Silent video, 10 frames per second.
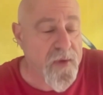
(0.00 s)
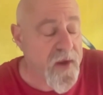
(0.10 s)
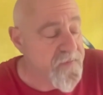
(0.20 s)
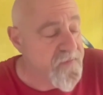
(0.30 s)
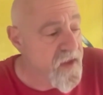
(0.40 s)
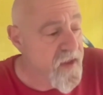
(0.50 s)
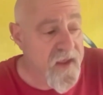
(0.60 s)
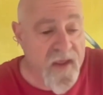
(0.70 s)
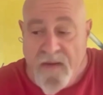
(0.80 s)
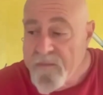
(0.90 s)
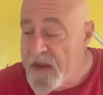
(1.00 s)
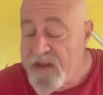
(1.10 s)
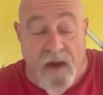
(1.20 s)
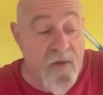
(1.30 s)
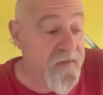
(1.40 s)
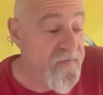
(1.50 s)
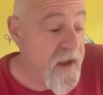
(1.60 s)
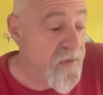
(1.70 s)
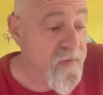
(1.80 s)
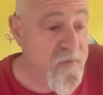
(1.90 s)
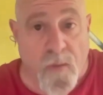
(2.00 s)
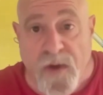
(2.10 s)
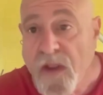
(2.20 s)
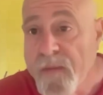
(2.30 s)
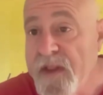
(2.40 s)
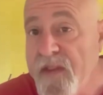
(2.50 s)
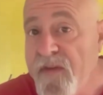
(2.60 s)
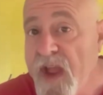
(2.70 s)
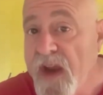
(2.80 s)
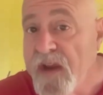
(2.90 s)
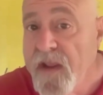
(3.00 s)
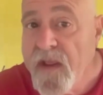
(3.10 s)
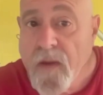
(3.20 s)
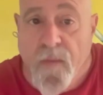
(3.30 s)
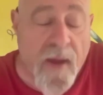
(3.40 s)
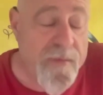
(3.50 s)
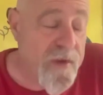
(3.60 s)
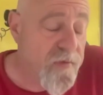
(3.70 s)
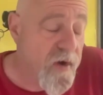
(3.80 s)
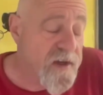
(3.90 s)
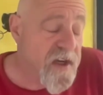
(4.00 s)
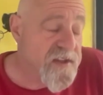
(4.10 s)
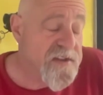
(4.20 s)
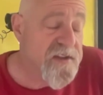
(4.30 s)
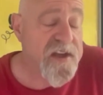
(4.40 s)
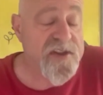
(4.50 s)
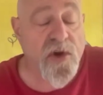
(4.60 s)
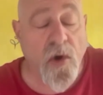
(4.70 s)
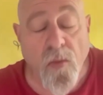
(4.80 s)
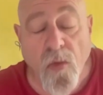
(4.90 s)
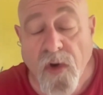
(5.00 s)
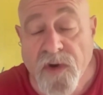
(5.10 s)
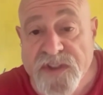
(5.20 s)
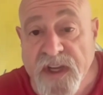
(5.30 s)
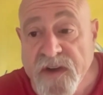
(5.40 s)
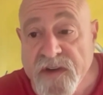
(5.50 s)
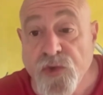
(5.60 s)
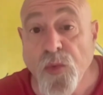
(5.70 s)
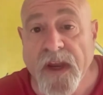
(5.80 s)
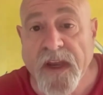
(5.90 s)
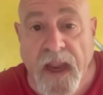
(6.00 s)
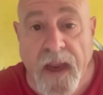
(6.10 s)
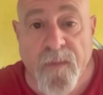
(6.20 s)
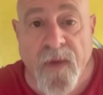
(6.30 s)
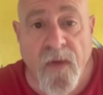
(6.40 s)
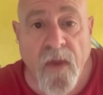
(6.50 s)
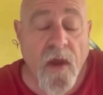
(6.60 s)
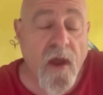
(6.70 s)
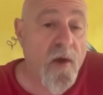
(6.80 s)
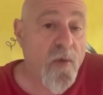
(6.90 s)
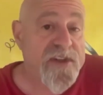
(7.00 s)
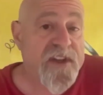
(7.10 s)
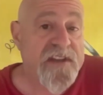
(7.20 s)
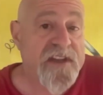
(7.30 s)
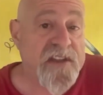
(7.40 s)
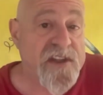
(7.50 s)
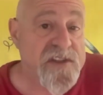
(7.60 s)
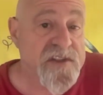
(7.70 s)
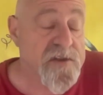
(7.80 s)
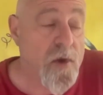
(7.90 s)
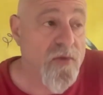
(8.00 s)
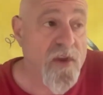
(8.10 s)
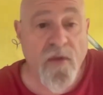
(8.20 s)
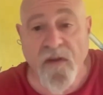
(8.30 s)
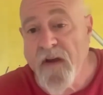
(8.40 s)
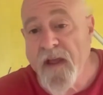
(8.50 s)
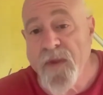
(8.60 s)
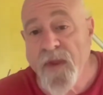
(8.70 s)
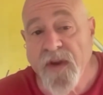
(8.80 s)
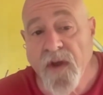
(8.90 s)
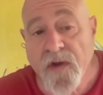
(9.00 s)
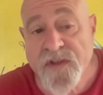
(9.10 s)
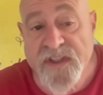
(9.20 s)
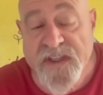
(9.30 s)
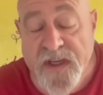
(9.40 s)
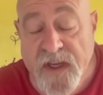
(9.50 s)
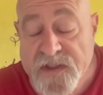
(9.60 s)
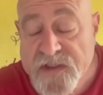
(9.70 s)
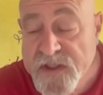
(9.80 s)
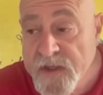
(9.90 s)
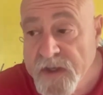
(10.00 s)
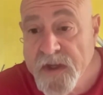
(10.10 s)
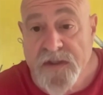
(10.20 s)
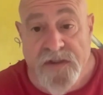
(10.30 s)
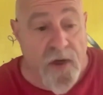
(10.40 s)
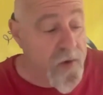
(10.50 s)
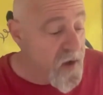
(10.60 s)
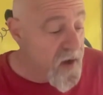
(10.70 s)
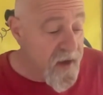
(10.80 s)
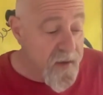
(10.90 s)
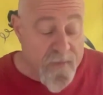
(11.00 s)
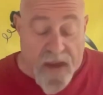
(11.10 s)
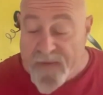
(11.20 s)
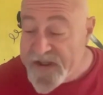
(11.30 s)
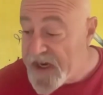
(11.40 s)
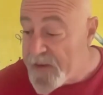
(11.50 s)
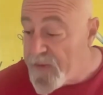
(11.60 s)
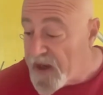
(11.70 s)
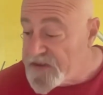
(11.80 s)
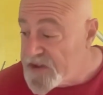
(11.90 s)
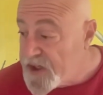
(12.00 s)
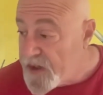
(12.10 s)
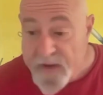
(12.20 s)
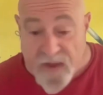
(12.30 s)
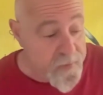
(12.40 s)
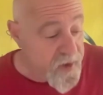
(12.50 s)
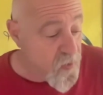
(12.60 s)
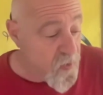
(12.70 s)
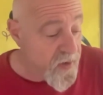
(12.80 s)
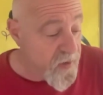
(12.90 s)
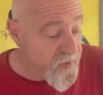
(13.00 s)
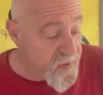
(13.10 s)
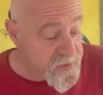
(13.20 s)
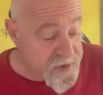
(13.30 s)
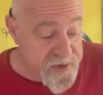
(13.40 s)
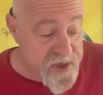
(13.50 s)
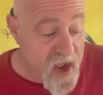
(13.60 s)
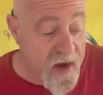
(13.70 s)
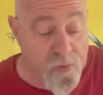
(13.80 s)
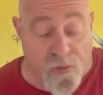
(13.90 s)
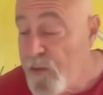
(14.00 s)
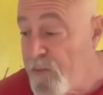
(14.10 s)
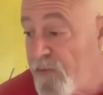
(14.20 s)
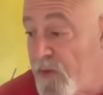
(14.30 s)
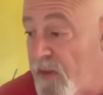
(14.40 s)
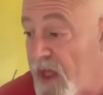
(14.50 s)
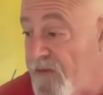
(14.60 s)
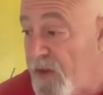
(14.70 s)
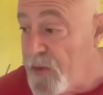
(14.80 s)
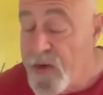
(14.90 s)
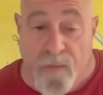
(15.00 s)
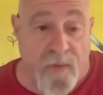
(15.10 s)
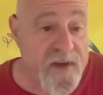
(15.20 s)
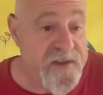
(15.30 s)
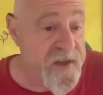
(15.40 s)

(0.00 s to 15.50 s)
But they found the formula. I mean, they've got popular franchises like Star Wars and Squid Game, which they says has sold nearly $5 million in tickets. So maybe Sandbox is going to be the big winner, and there's just not room for a lot of other companies,